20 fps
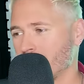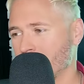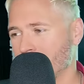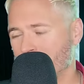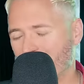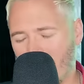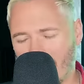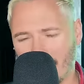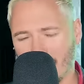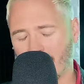
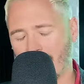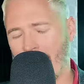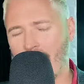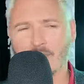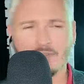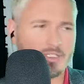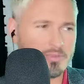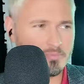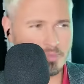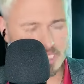ten
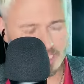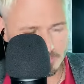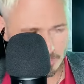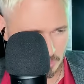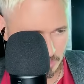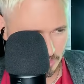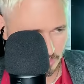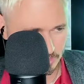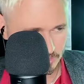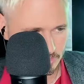thousand
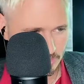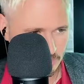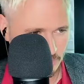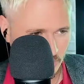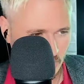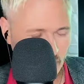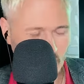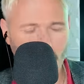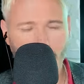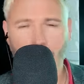people
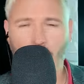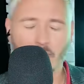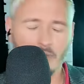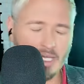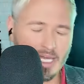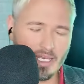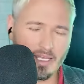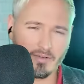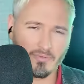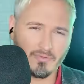all
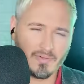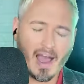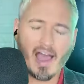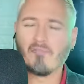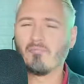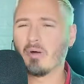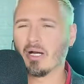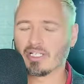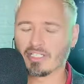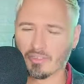donating
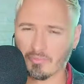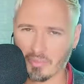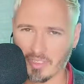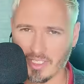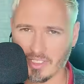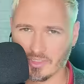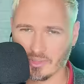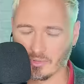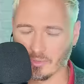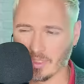five bucks a
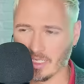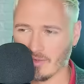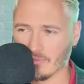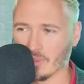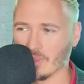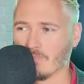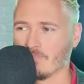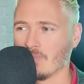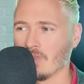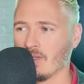piece or
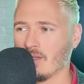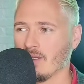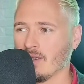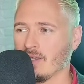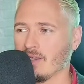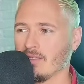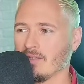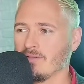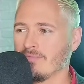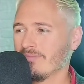whatever.
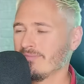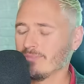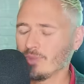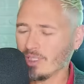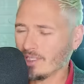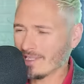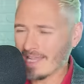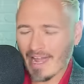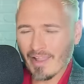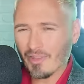
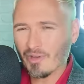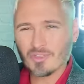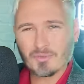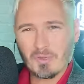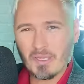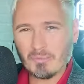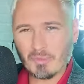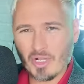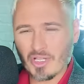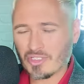Well, a lot of those
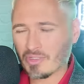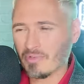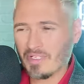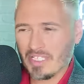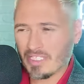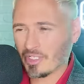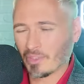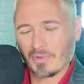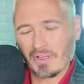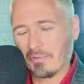people also
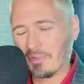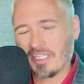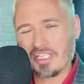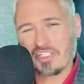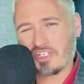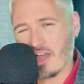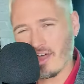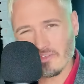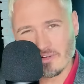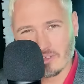disagree with
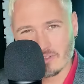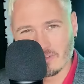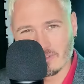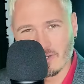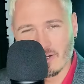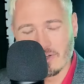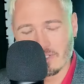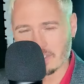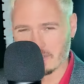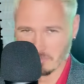each other
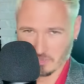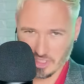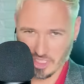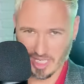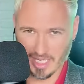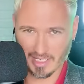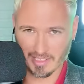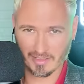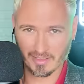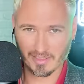on some
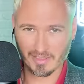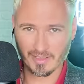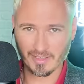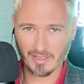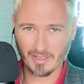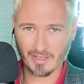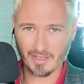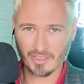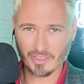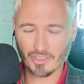shit.
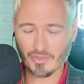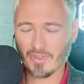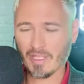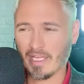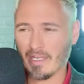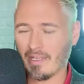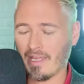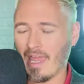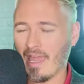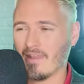So
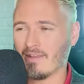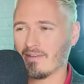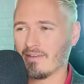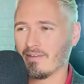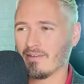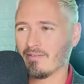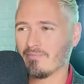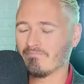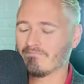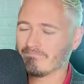then, and
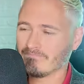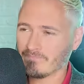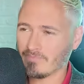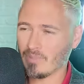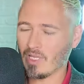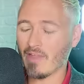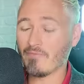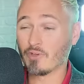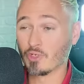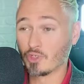
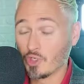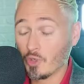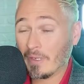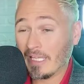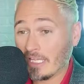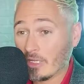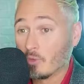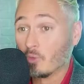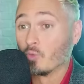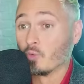if you're
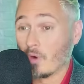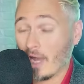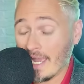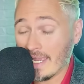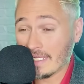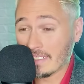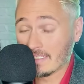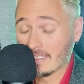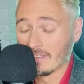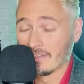doing it
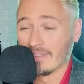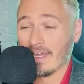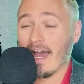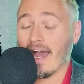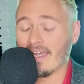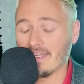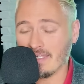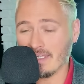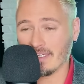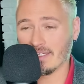right, the
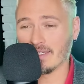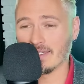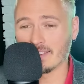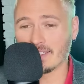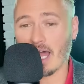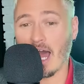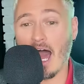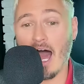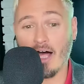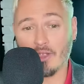idea
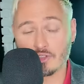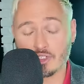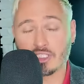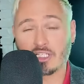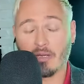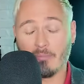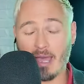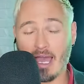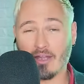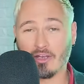is I'll just
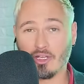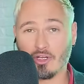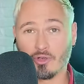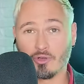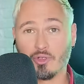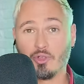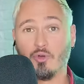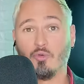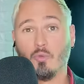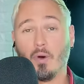come out here
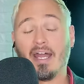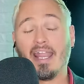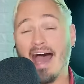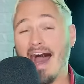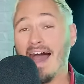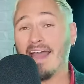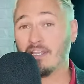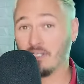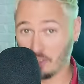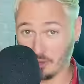and do what
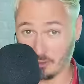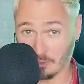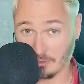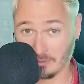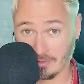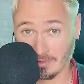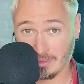I do,